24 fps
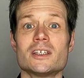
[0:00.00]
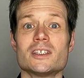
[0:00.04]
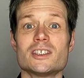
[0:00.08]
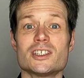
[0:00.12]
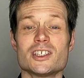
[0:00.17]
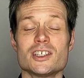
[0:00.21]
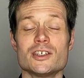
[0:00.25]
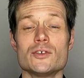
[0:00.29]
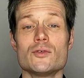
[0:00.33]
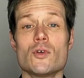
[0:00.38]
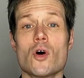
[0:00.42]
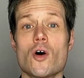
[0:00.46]
Do
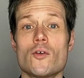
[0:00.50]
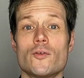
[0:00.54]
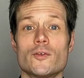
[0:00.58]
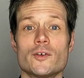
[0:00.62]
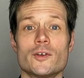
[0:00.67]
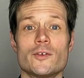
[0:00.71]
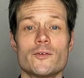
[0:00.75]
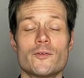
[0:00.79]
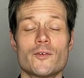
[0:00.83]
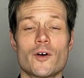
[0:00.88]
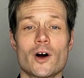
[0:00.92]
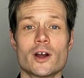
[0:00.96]
you
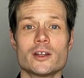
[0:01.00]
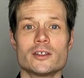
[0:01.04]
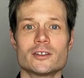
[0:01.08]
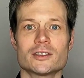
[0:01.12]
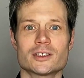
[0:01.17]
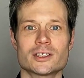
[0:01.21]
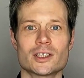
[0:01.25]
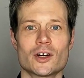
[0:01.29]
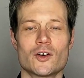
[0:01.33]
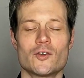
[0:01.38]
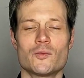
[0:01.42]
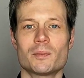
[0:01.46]
often find
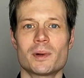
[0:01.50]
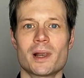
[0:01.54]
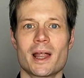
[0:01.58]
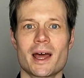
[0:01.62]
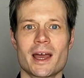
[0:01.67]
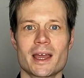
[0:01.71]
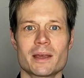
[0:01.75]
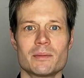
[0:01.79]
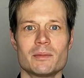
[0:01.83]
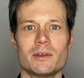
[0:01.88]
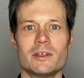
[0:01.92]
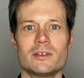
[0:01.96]
yourself
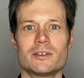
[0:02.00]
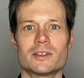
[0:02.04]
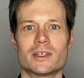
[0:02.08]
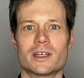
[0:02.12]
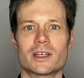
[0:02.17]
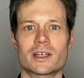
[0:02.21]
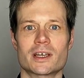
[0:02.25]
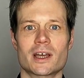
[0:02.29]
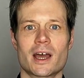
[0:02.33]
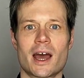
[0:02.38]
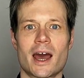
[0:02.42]
playing music